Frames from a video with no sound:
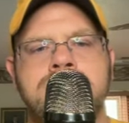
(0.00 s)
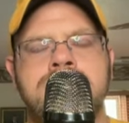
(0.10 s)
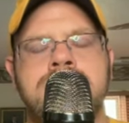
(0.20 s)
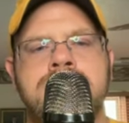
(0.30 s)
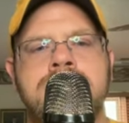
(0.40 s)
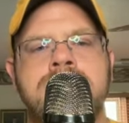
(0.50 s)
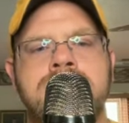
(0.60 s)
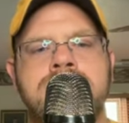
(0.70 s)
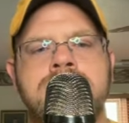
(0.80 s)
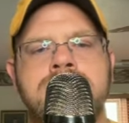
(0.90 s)

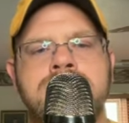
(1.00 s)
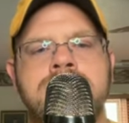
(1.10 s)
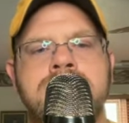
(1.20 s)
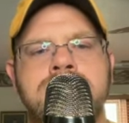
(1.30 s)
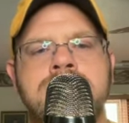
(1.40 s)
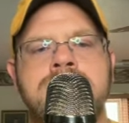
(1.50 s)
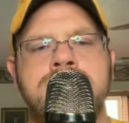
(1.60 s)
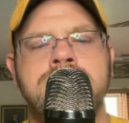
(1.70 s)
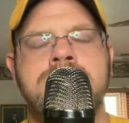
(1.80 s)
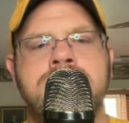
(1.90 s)

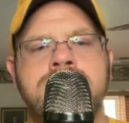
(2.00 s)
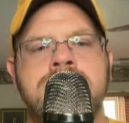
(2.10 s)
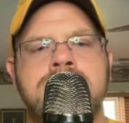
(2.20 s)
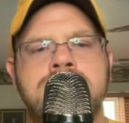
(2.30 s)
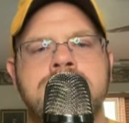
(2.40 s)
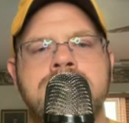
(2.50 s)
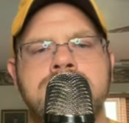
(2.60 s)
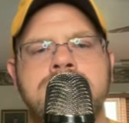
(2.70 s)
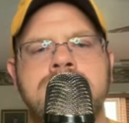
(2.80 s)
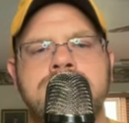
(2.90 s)

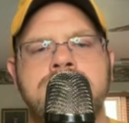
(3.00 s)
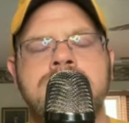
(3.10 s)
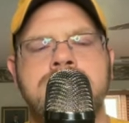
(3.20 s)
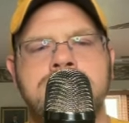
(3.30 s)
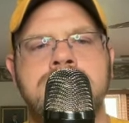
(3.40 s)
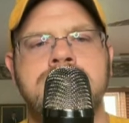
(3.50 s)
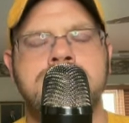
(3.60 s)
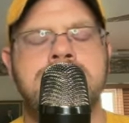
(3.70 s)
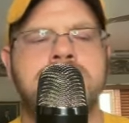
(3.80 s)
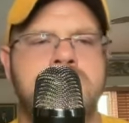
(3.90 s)

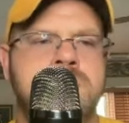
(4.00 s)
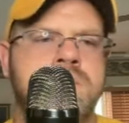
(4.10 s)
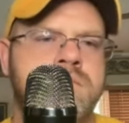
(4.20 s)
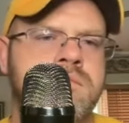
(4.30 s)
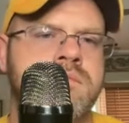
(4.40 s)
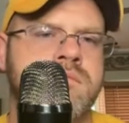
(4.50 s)
(not speaking)